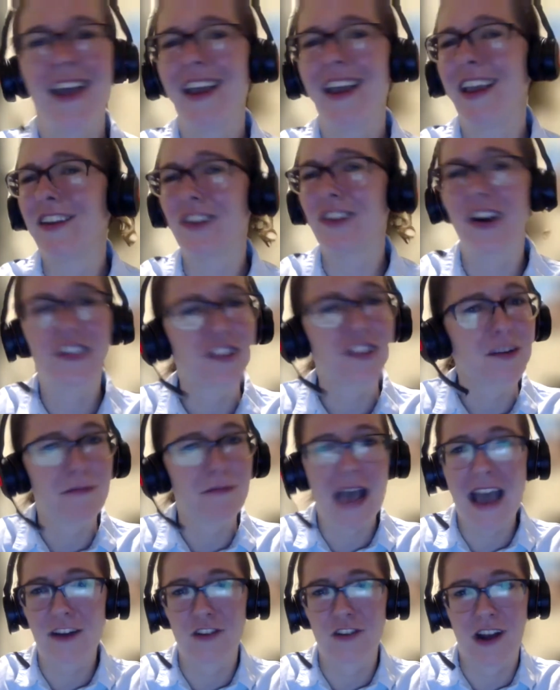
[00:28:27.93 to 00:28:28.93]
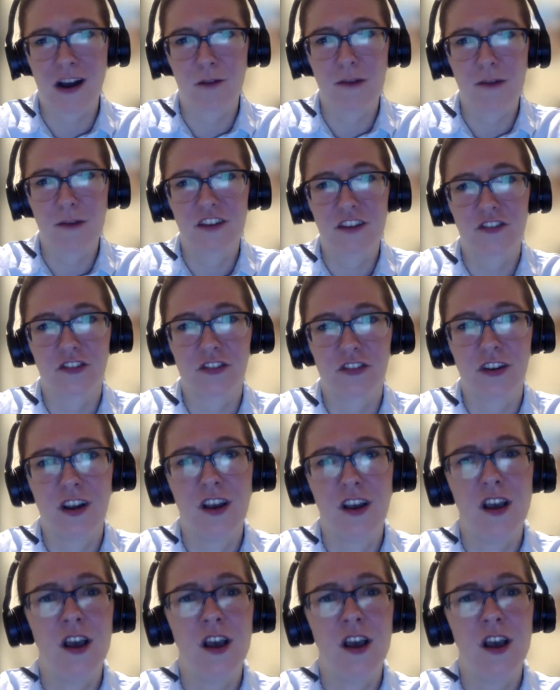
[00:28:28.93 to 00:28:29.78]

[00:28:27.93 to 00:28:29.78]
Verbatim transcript: It doesn't matter how much.